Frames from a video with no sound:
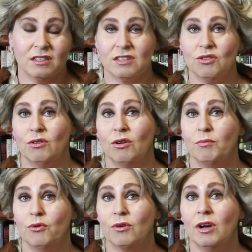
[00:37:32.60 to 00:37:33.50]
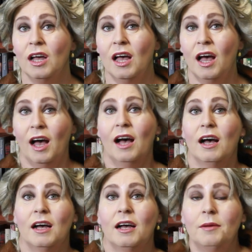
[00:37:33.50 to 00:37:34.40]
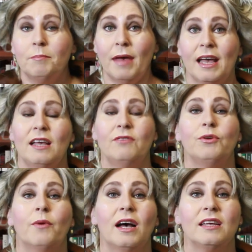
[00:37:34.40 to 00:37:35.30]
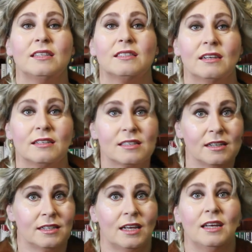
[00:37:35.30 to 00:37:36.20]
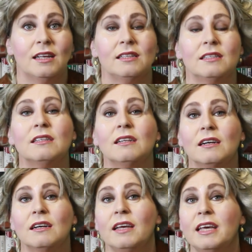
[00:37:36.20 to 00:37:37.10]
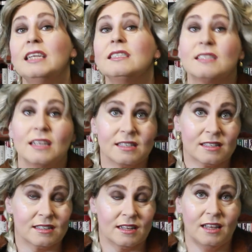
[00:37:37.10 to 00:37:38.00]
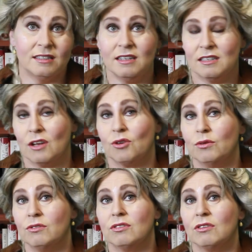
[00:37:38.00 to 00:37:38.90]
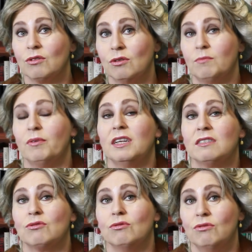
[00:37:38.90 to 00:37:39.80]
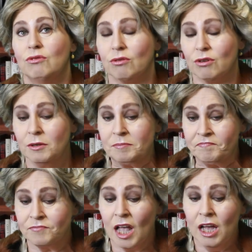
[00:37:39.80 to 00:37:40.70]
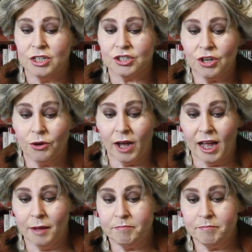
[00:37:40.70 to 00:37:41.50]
solo book. If you are interested in this, it is a good place to look. So